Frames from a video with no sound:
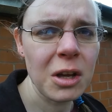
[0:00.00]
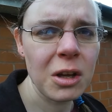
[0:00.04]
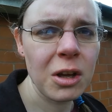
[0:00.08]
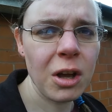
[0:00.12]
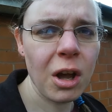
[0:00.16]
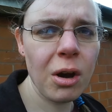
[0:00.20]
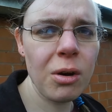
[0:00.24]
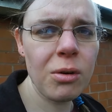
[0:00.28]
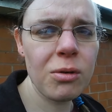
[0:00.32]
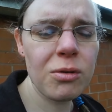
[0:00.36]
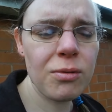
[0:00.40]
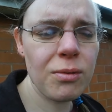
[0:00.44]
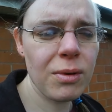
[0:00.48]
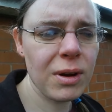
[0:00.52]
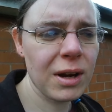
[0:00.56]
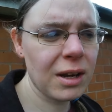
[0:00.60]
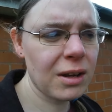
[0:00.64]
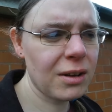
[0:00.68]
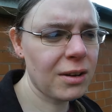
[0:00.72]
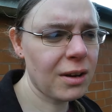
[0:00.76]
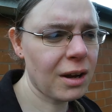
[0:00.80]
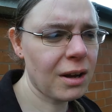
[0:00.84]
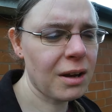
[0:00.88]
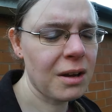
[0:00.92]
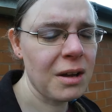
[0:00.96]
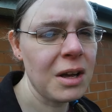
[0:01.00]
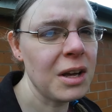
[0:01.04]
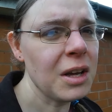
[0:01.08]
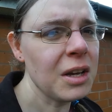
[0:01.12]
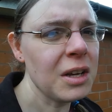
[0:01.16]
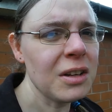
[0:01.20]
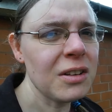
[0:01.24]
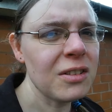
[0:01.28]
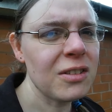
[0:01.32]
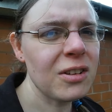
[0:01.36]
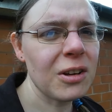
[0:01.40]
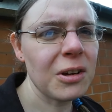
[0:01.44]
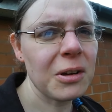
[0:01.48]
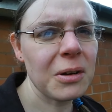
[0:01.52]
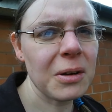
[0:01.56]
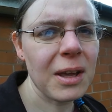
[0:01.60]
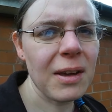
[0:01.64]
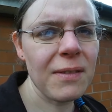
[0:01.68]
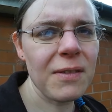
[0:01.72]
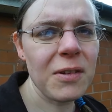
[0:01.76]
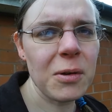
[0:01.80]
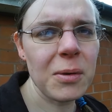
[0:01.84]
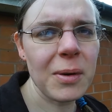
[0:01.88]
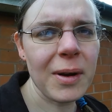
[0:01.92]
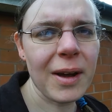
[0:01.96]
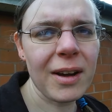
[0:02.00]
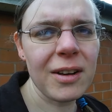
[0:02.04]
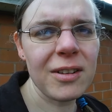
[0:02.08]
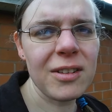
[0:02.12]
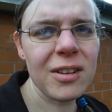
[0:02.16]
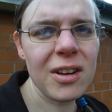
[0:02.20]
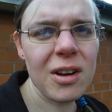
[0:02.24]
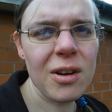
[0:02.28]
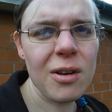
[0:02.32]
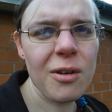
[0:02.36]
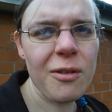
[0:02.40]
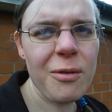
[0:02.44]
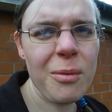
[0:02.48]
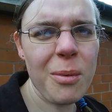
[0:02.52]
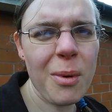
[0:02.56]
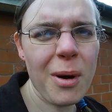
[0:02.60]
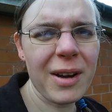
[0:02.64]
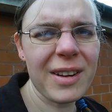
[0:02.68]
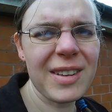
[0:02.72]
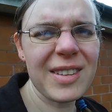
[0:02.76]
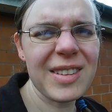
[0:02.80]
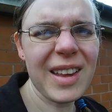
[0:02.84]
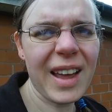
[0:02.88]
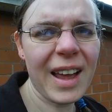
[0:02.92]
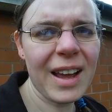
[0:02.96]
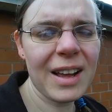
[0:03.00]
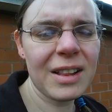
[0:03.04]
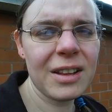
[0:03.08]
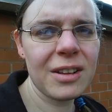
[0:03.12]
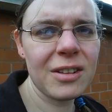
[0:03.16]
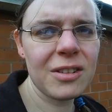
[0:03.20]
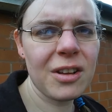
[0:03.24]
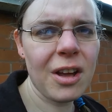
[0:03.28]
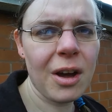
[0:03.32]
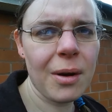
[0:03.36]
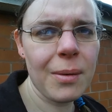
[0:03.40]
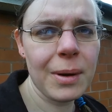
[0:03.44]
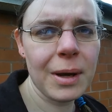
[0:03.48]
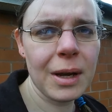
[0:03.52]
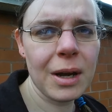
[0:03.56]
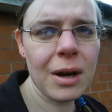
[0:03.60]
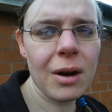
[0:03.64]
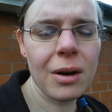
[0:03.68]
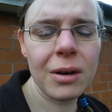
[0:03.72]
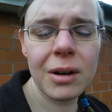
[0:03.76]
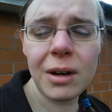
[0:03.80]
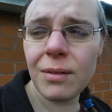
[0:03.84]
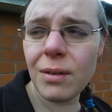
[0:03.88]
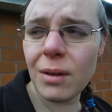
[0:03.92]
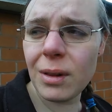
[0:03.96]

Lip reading: code reader to give you an idea of what exactly is going on.